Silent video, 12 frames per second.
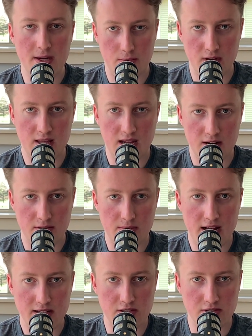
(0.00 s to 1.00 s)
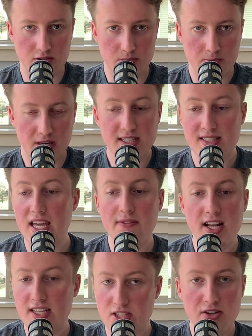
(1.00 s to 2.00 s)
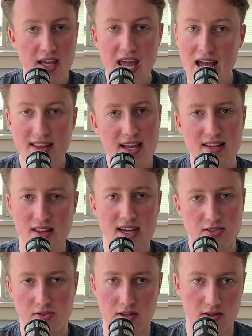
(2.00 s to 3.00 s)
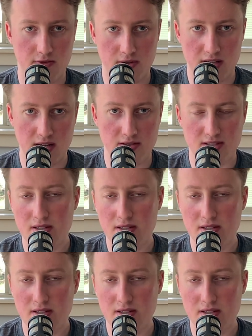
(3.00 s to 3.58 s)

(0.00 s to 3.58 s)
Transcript: with Aaron Rodgers because they haven't necessarily had that the last 3 or 4 years.